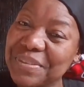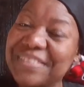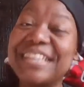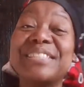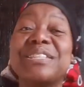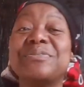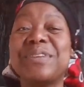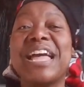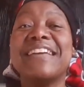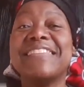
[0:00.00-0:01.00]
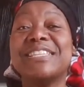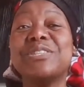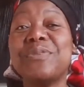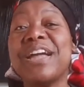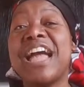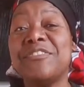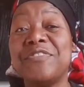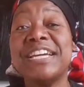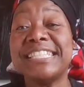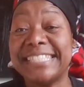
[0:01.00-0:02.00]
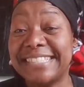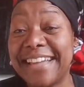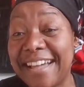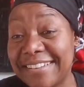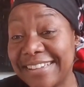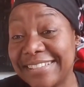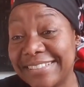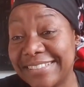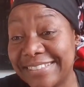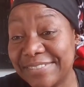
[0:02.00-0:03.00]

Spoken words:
This is where I first started.